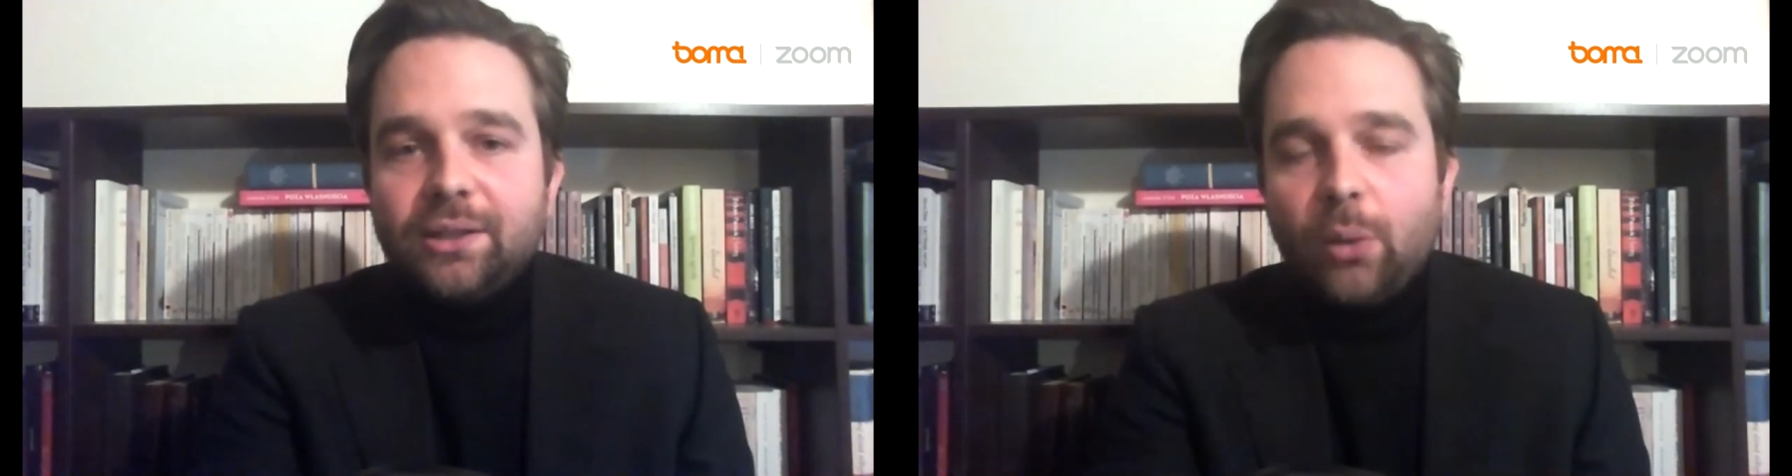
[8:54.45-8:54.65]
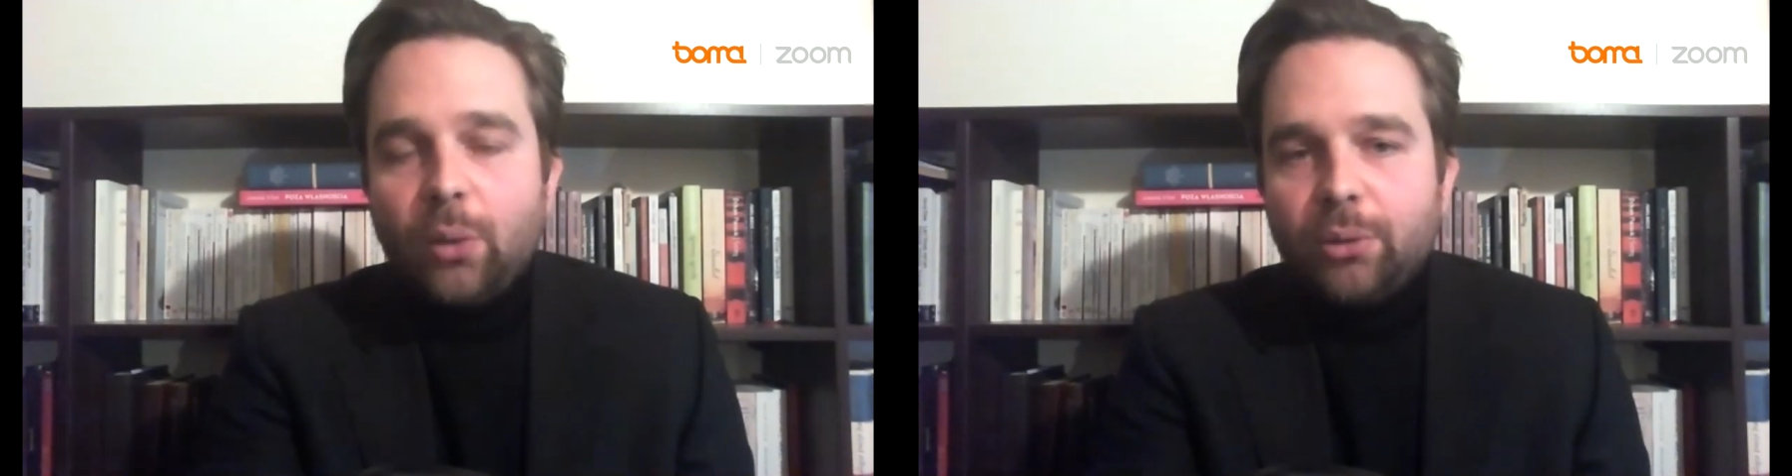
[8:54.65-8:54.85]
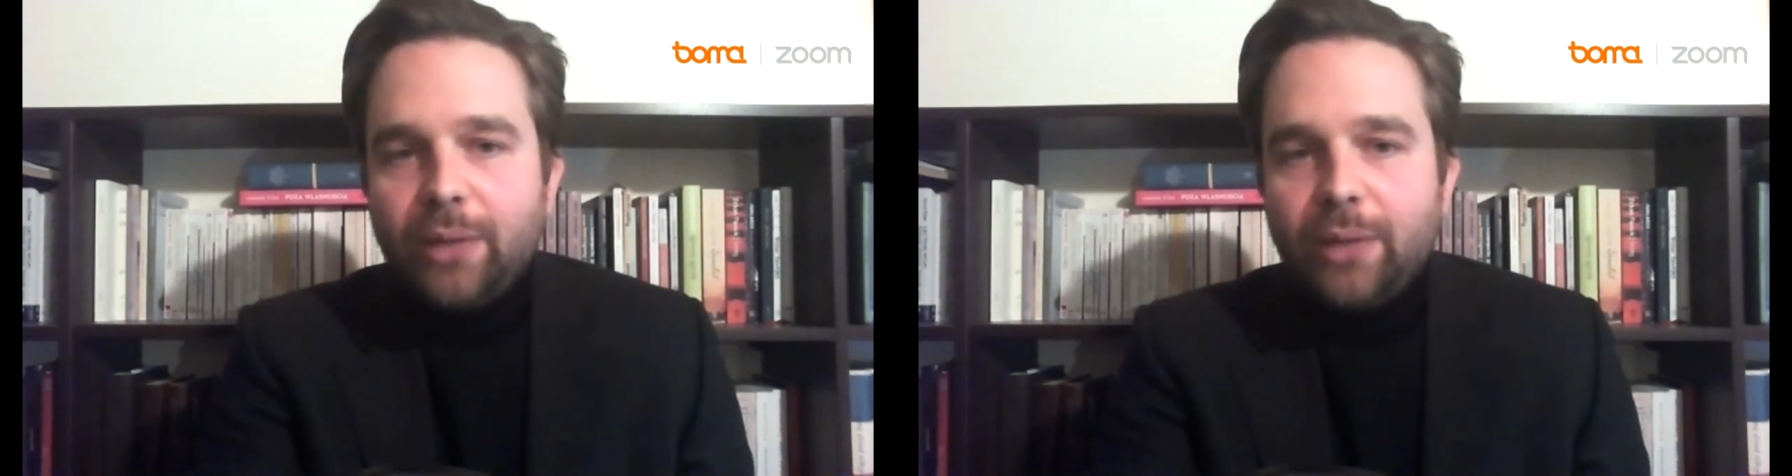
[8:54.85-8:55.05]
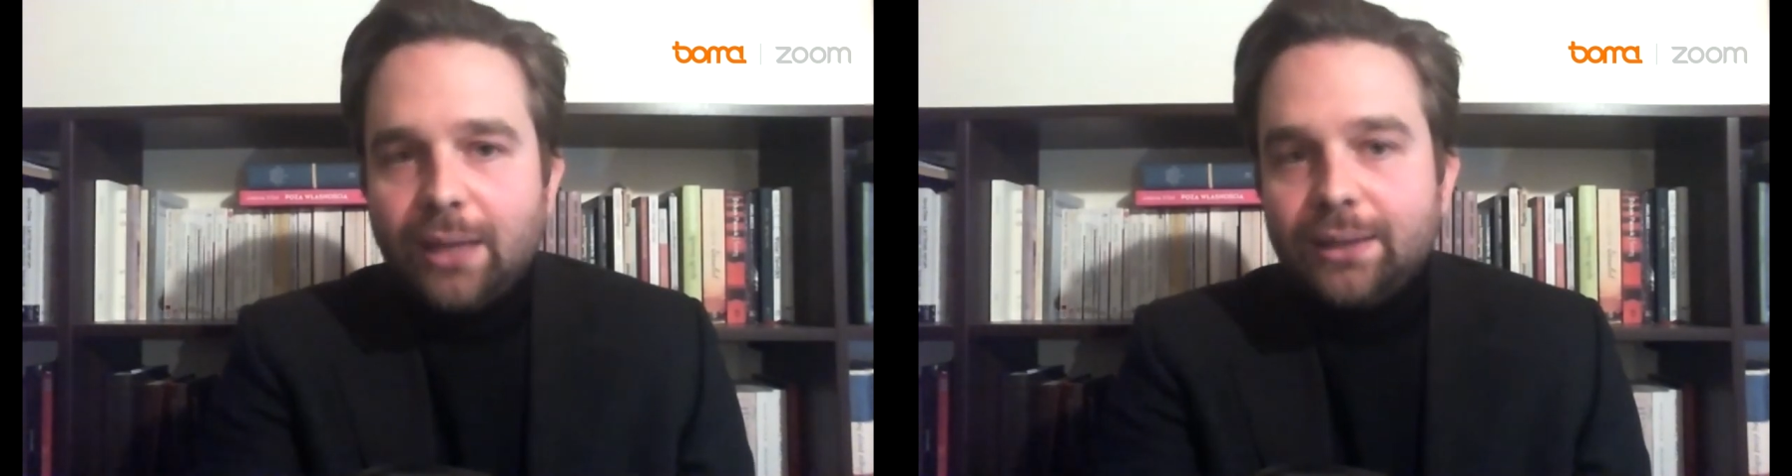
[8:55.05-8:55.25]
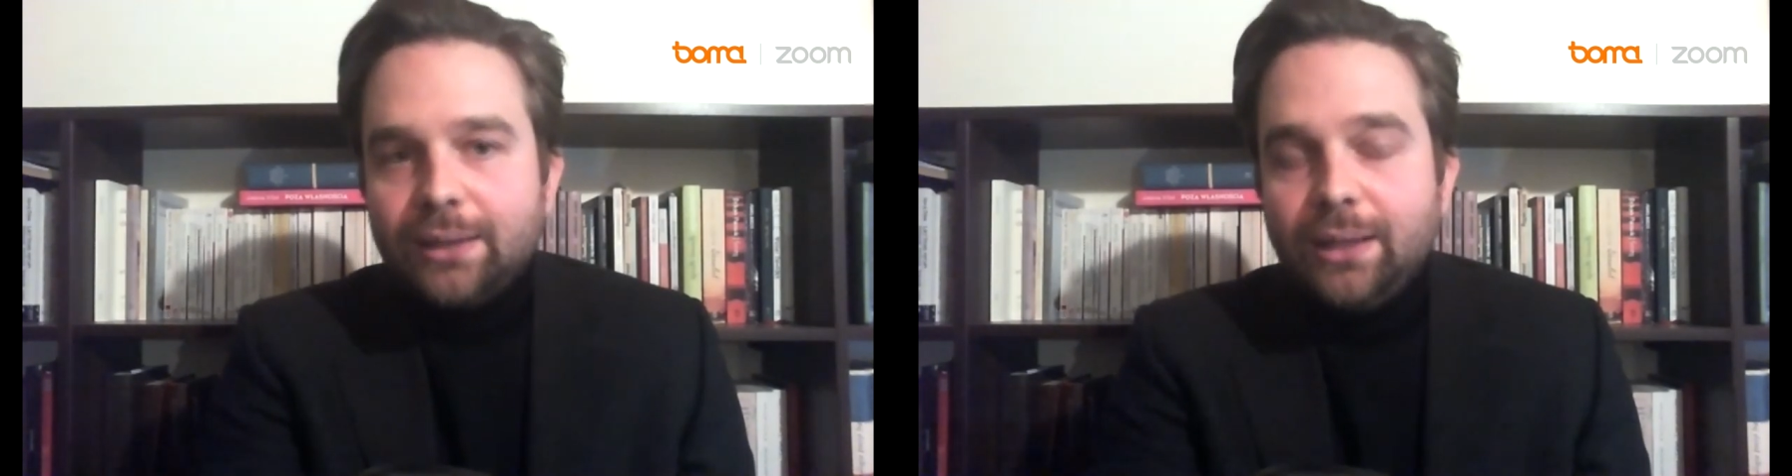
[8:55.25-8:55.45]

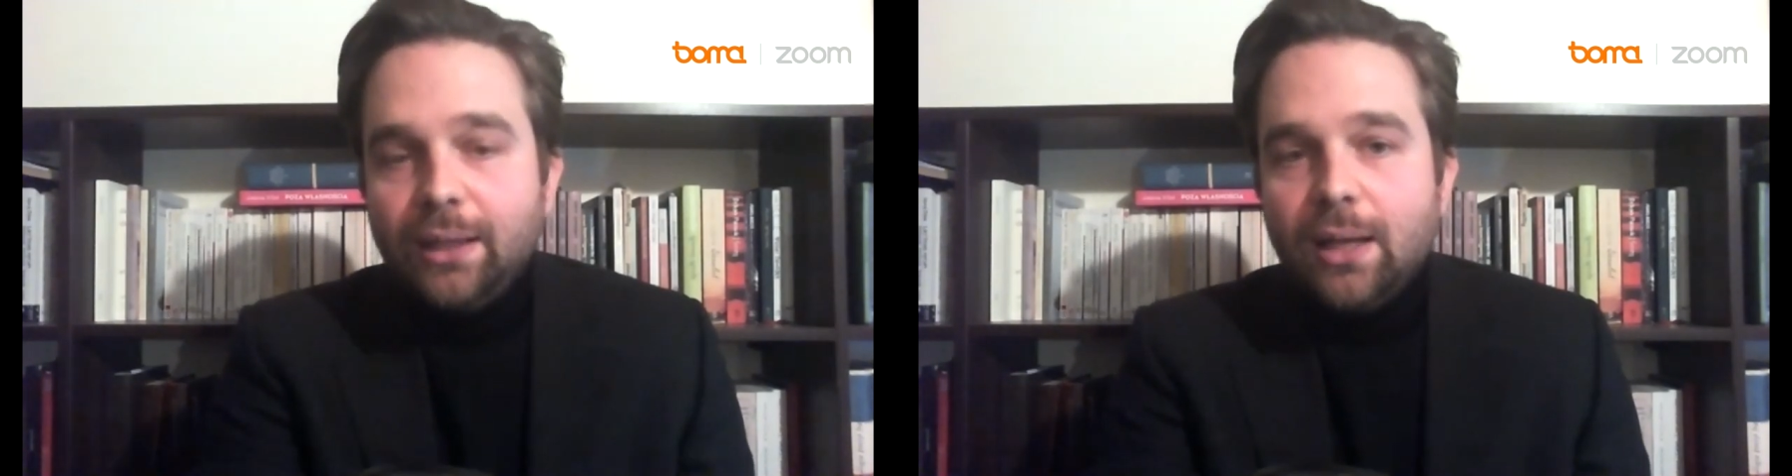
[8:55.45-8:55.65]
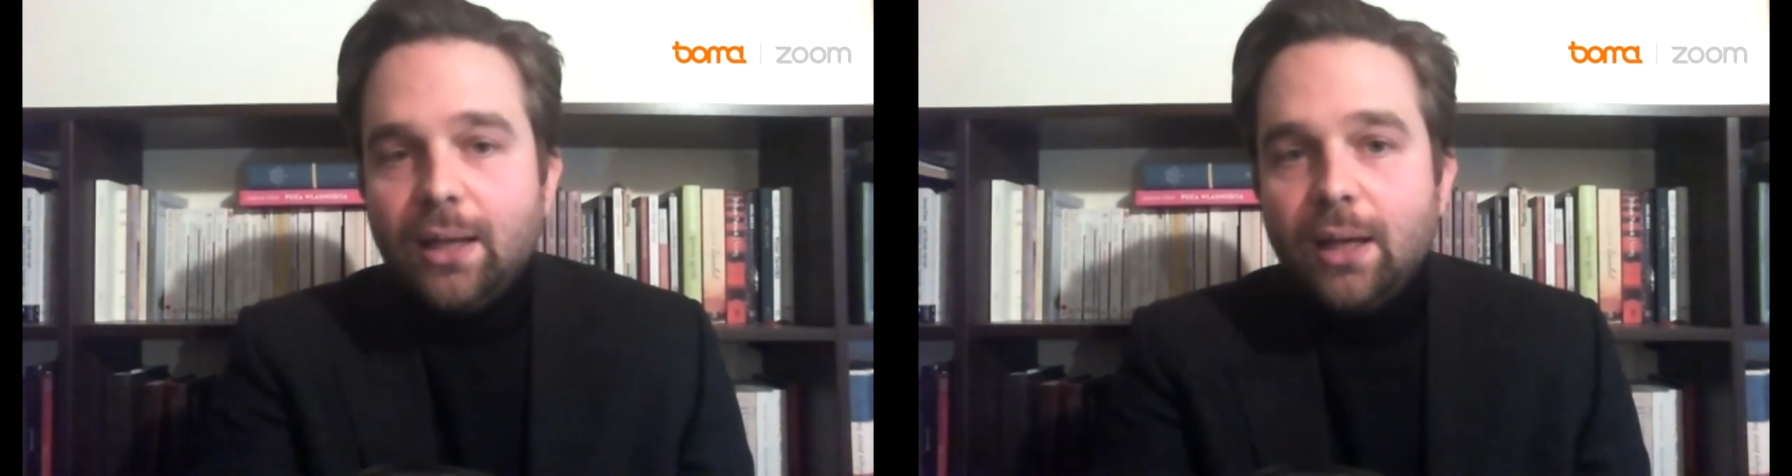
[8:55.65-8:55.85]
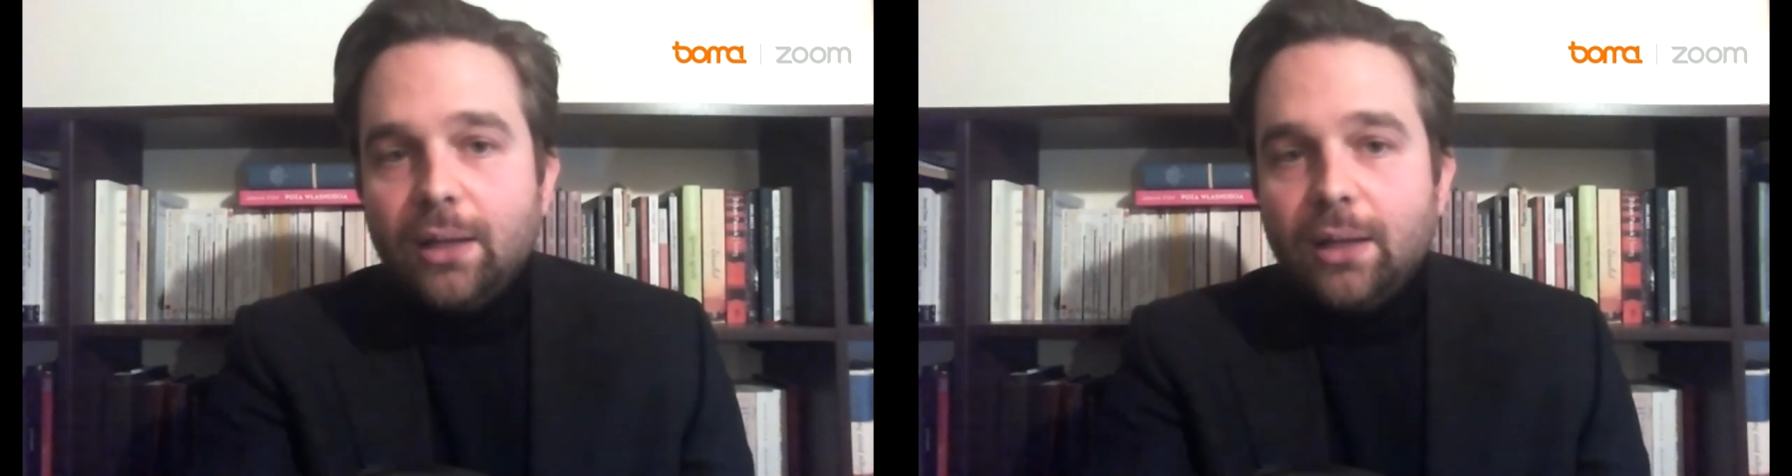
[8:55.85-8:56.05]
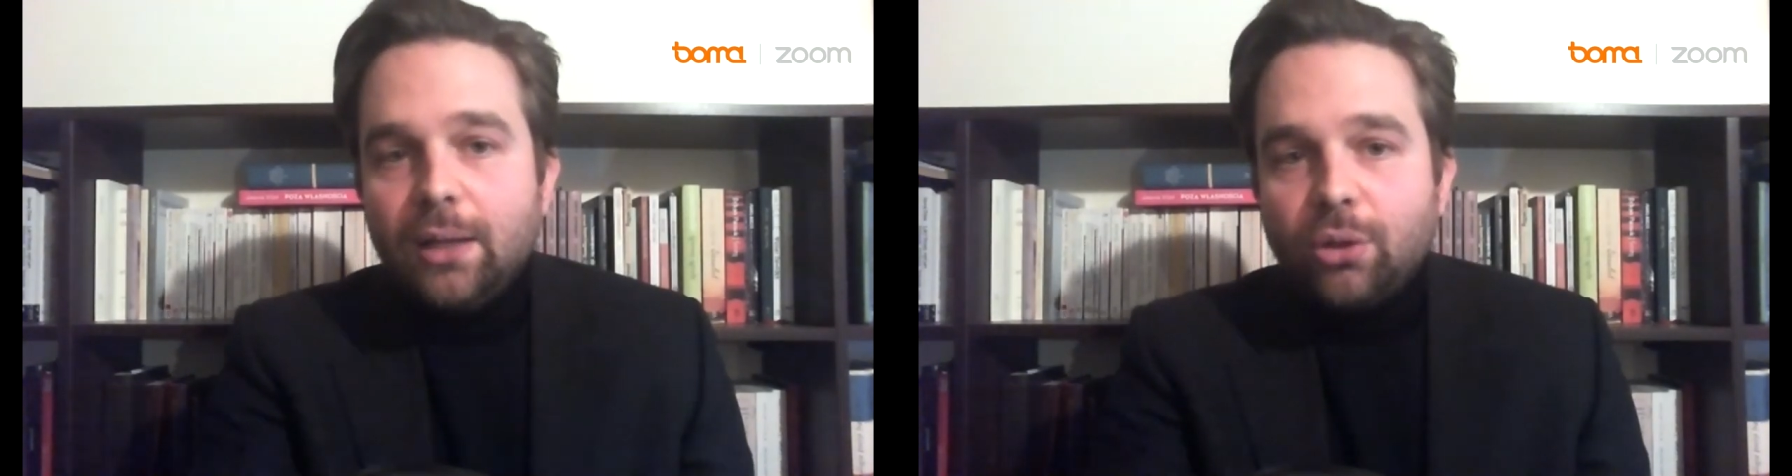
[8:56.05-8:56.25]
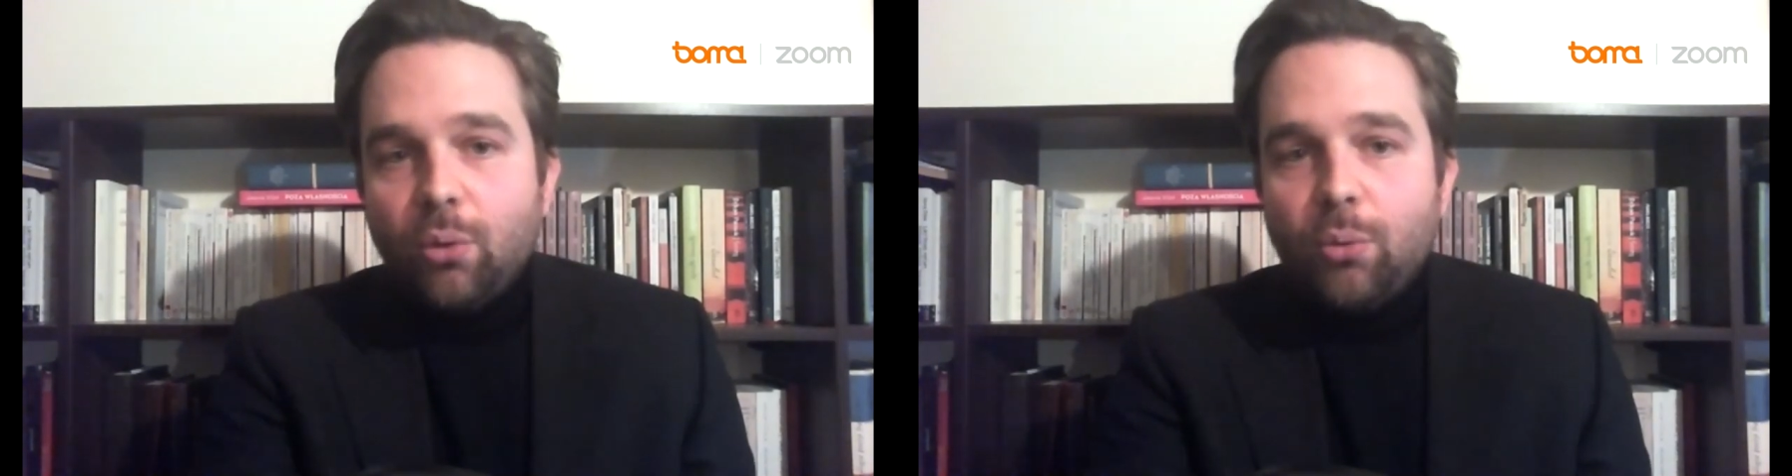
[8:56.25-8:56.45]
reality. So